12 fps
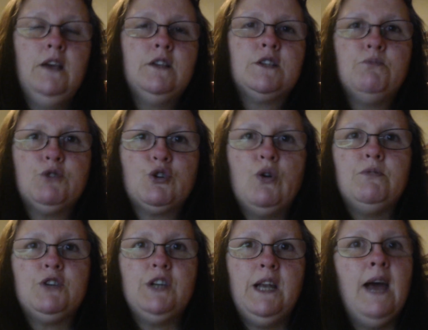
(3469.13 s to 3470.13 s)

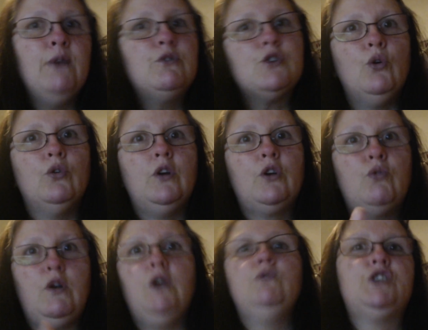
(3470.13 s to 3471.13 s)
subscription out or a
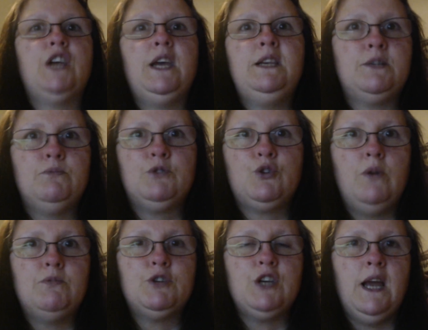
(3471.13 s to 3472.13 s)
crochet
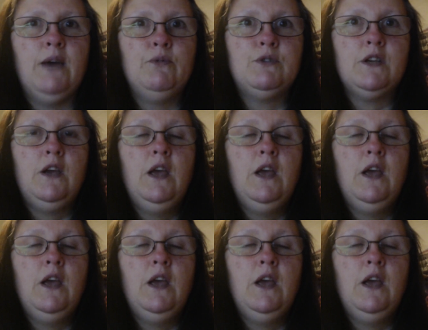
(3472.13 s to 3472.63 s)
subscription out.